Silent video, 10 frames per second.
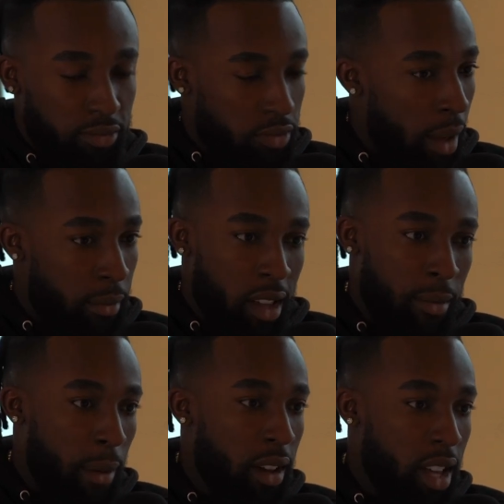I probably
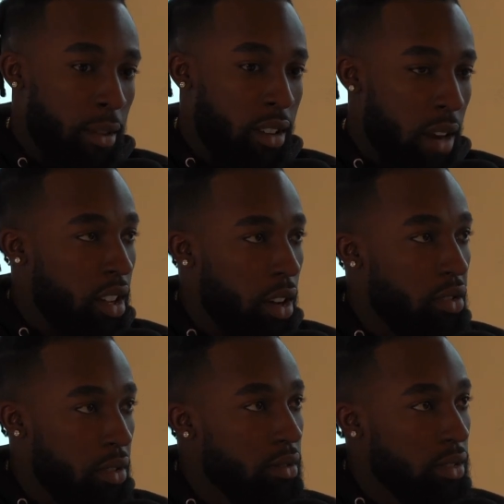emailed every
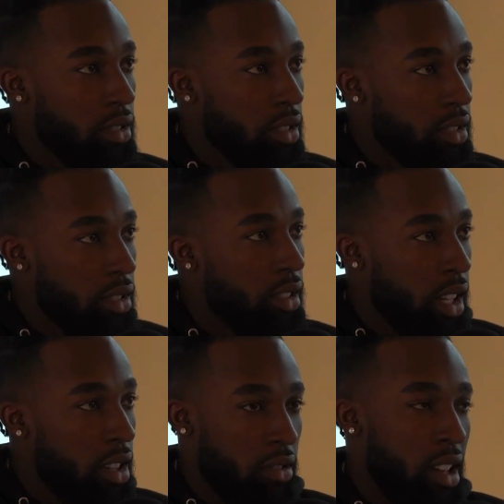coach
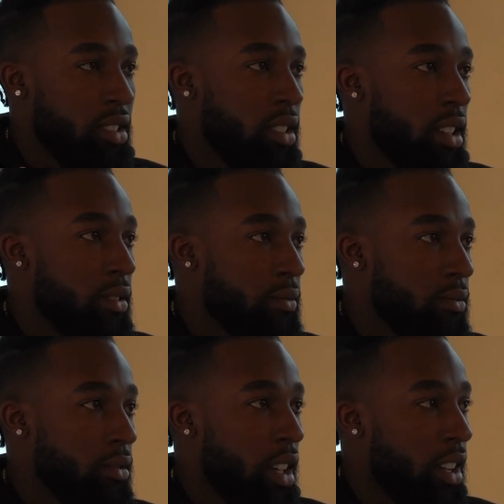in the United States.
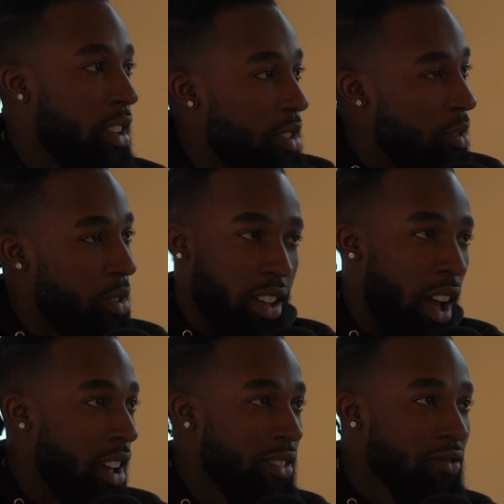Like I swear to
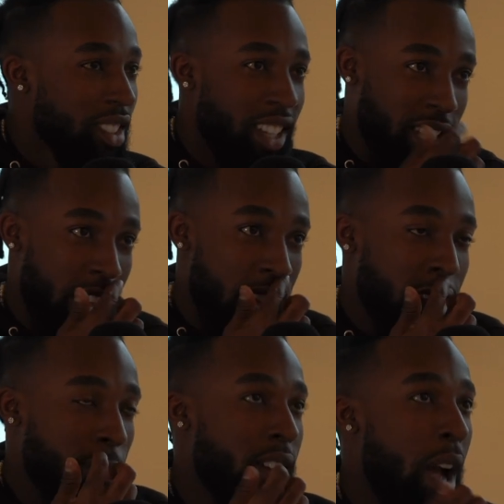God. And
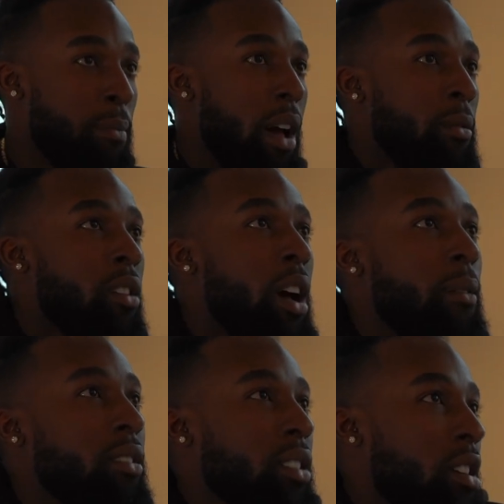thing about
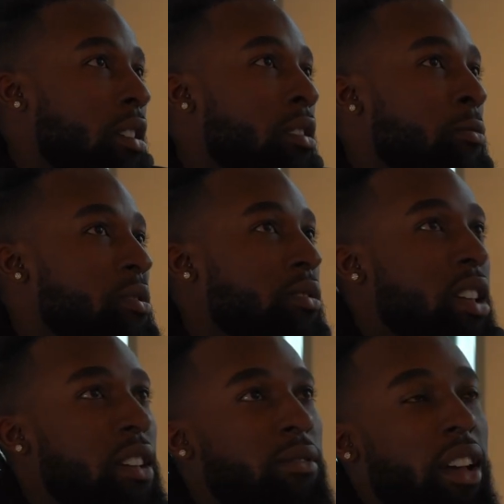I think I only
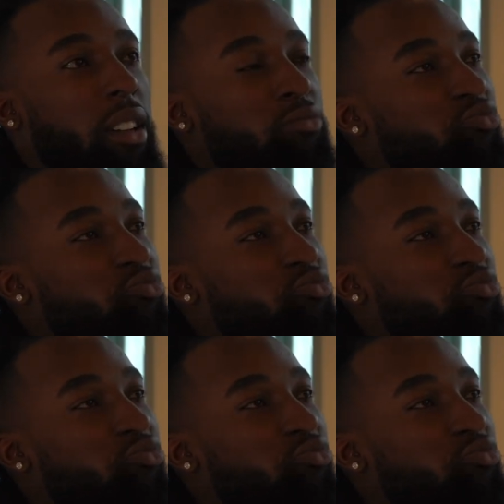received like